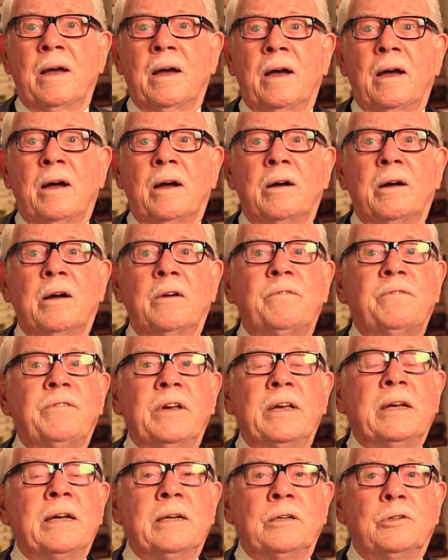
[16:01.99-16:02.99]
a
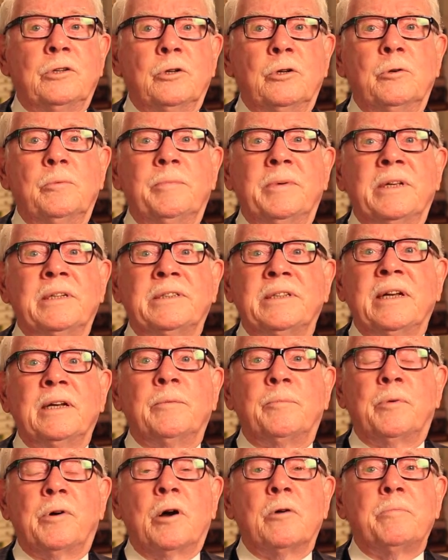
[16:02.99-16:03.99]
feeding tube is
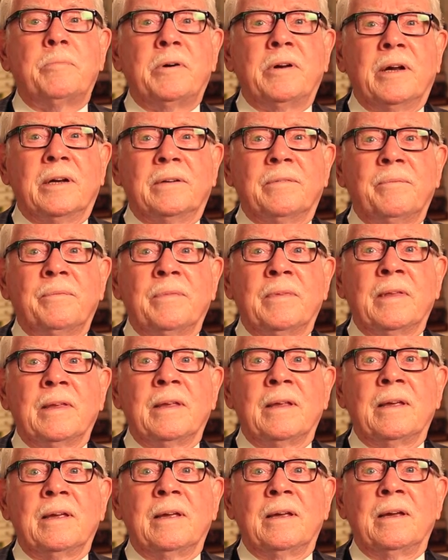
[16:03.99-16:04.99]
inappropriate.
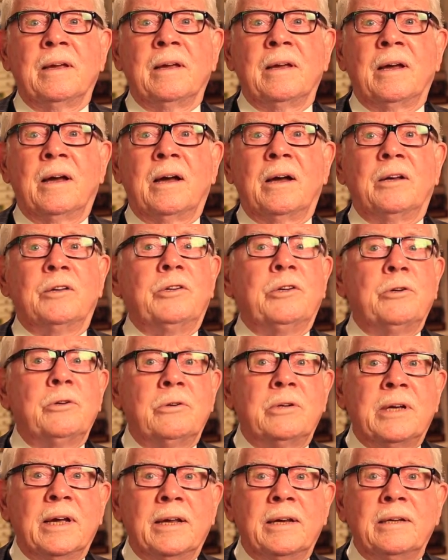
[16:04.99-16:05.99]

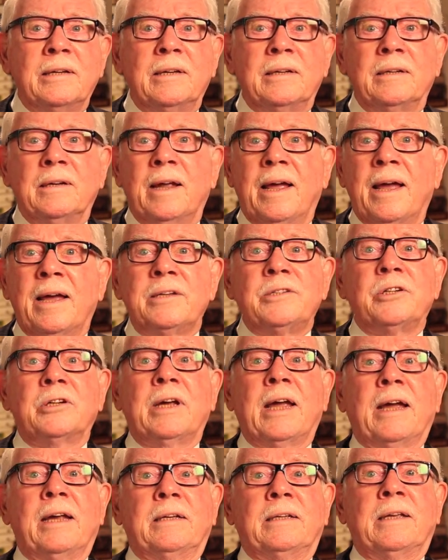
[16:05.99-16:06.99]
You can
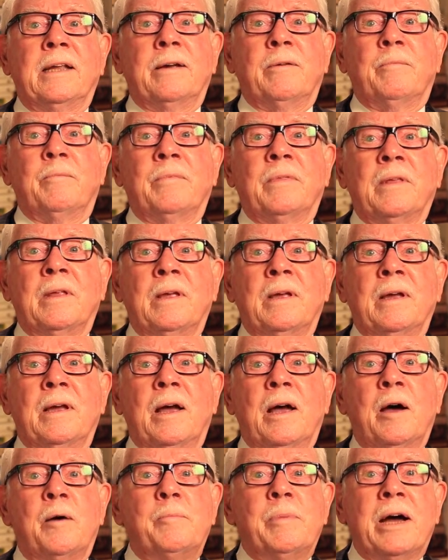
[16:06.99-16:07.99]
educate them
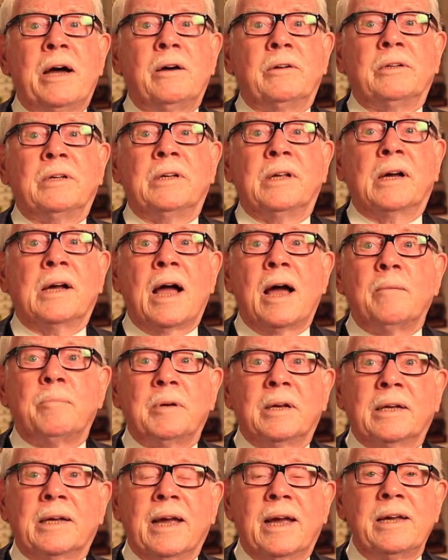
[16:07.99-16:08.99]
about the
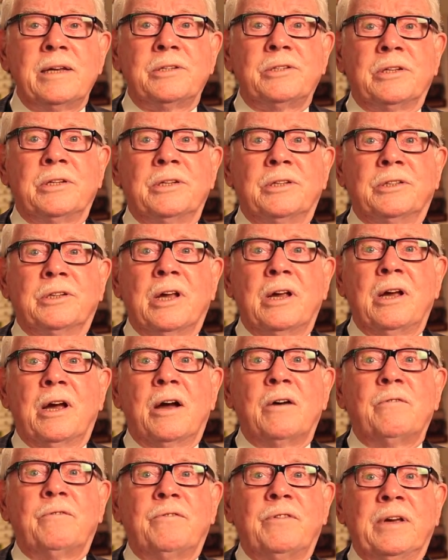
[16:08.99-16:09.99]
complications
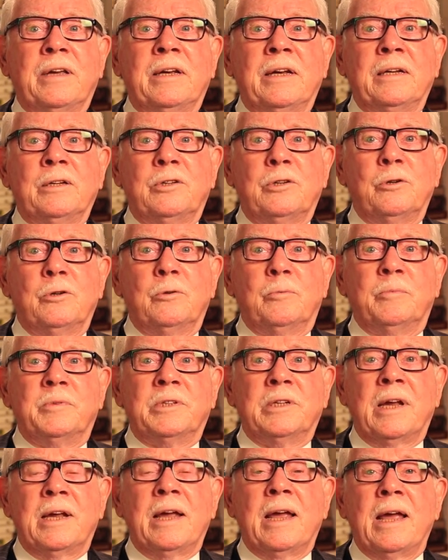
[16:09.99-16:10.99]
of feeding
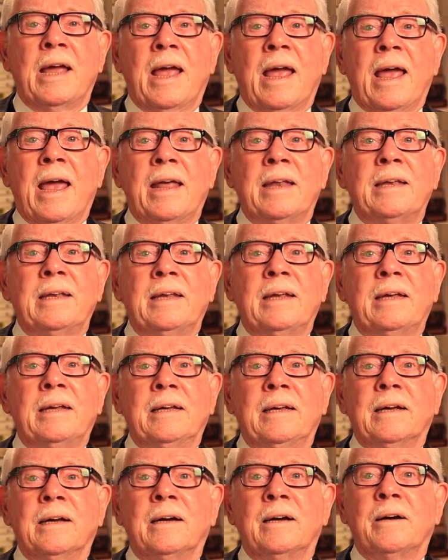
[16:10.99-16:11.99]
tubes and
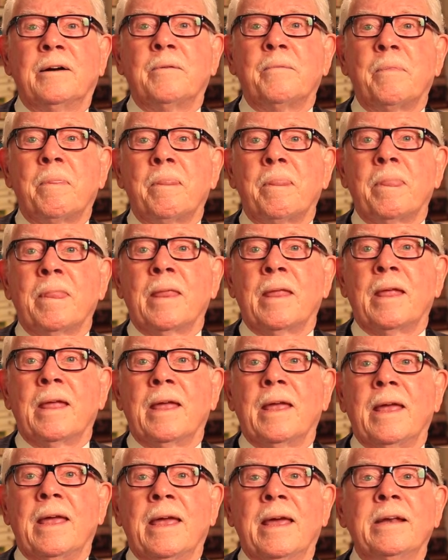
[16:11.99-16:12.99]
the
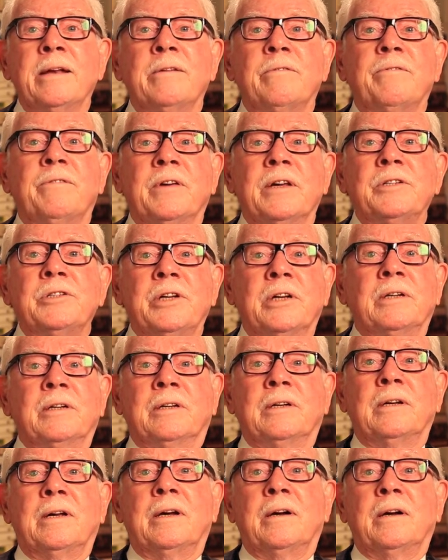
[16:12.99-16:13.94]
inefficient